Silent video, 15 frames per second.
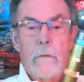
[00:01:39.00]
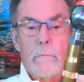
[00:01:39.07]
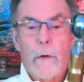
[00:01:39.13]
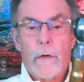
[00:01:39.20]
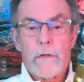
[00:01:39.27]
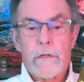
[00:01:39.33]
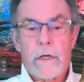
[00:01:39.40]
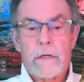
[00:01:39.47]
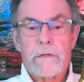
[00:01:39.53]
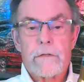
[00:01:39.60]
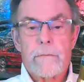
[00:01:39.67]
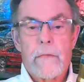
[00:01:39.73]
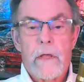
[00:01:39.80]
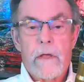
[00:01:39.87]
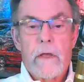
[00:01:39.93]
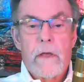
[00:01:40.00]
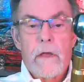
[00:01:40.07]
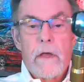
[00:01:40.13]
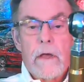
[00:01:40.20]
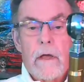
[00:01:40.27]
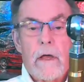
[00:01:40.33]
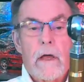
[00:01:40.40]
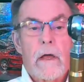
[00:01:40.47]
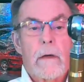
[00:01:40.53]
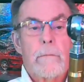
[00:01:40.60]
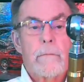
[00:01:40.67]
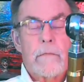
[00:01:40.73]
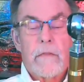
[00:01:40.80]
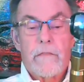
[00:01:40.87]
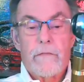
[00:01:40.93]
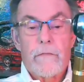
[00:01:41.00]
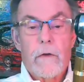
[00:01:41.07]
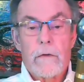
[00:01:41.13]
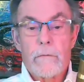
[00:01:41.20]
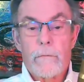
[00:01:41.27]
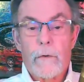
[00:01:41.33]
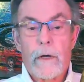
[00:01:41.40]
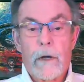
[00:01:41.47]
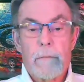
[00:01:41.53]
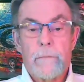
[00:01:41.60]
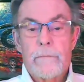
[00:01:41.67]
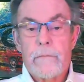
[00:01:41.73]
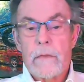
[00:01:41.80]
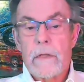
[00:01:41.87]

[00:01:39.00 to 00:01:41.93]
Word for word: bushings, uh, front and rear,